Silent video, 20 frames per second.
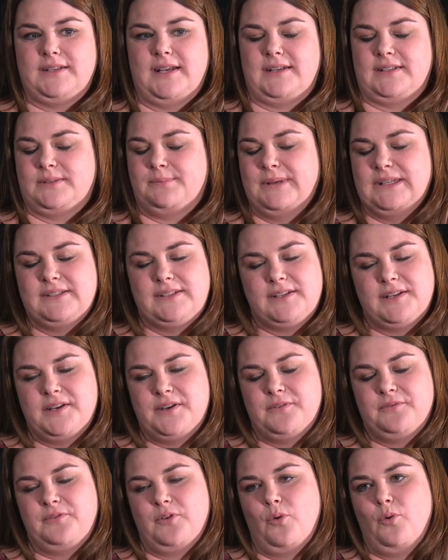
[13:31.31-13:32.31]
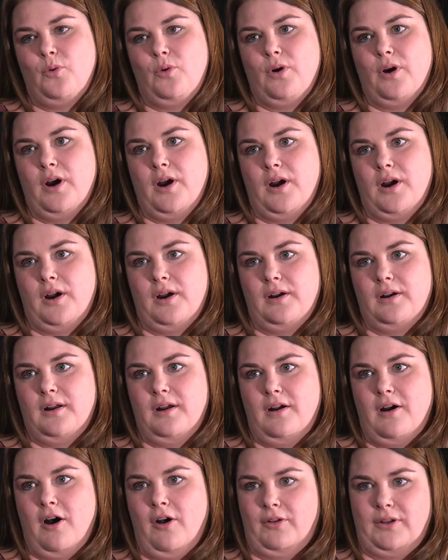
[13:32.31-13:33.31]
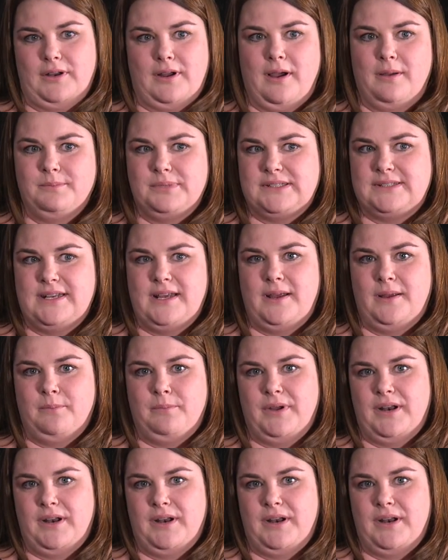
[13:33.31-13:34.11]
expensive or all-encompassing,